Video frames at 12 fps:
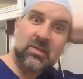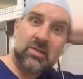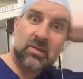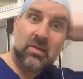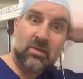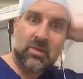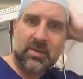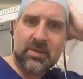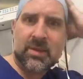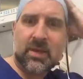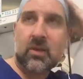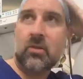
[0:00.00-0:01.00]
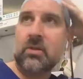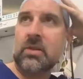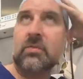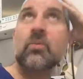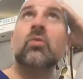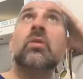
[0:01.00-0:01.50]
Started about 10 o'clock this
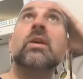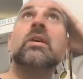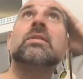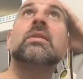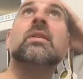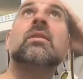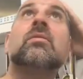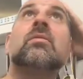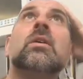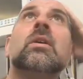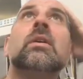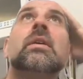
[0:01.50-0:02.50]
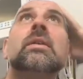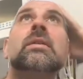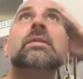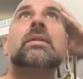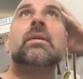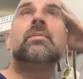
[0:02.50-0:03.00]
morning. It's now
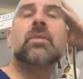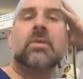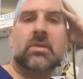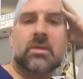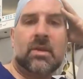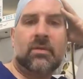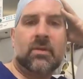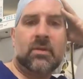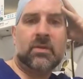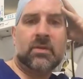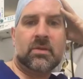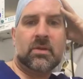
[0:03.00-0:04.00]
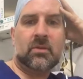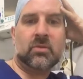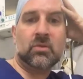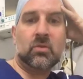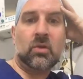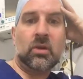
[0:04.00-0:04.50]
10 past 7, so it's
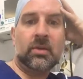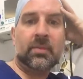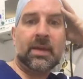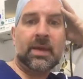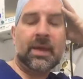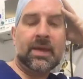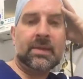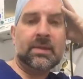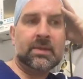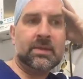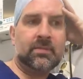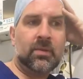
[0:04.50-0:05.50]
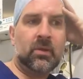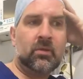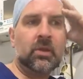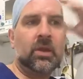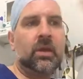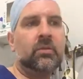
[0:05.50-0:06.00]
quite a big case by all
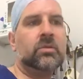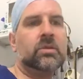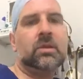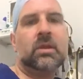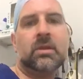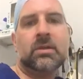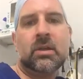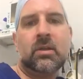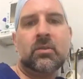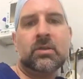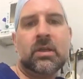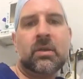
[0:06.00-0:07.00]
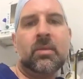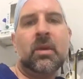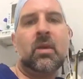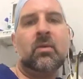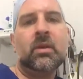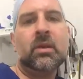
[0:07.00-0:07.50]
accounts. And I tell you what's kept me
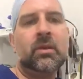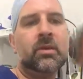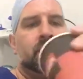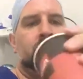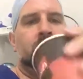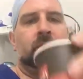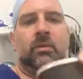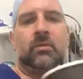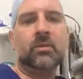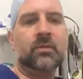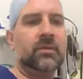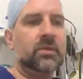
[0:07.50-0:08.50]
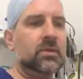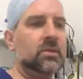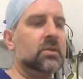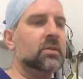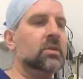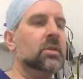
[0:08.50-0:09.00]
going. Well, it's
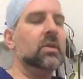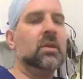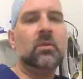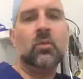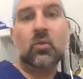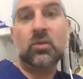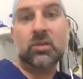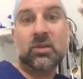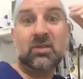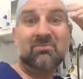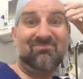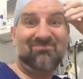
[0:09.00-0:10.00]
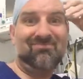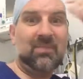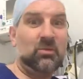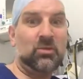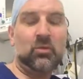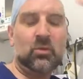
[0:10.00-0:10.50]
finished. Water.
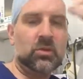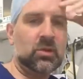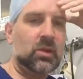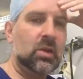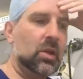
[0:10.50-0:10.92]
That was water.